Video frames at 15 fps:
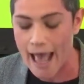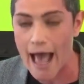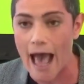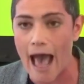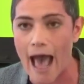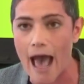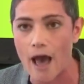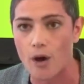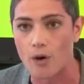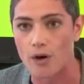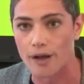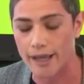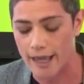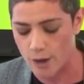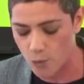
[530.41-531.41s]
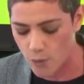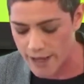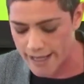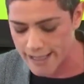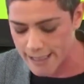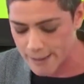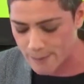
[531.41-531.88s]
how can we
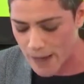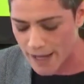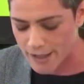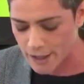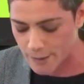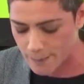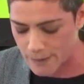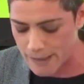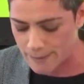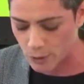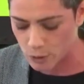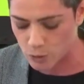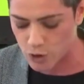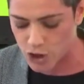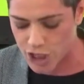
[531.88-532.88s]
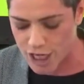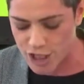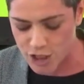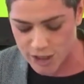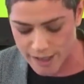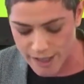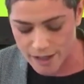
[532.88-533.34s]
inspire people to
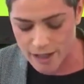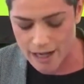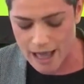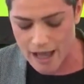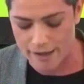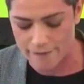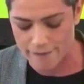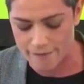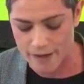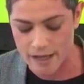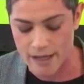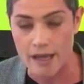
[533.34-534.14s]
change their life